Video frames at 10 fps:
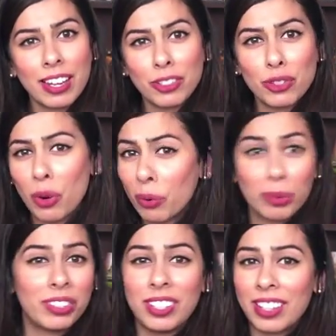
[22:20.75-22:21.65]
I don't
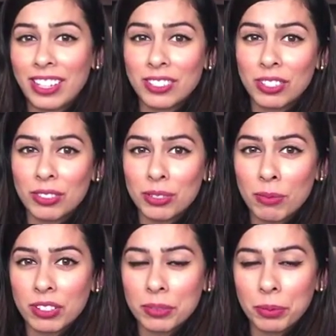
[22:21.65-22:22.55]
really like to use
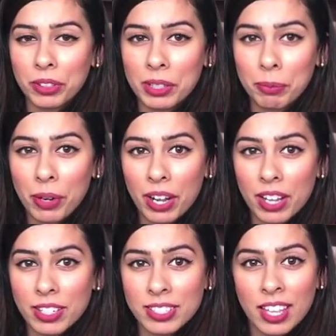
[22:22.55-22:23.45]
multiple lip
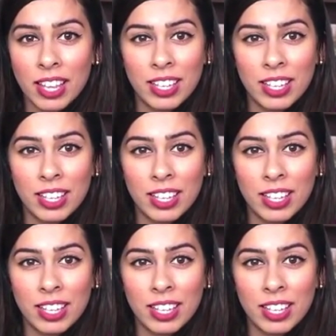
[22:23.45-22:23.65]
products.